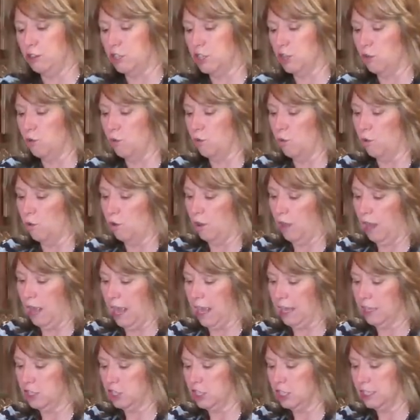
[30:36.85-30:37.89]
So
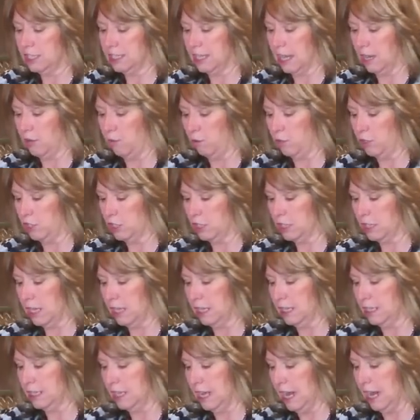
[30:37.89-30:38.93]
as she said, we're just
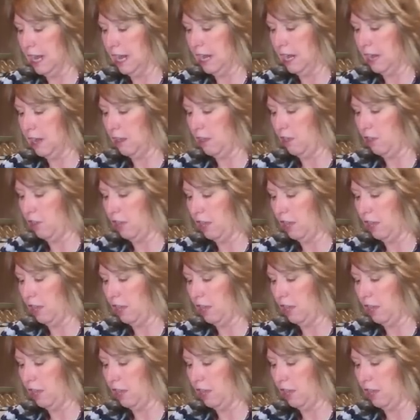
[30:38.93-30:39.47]
going to take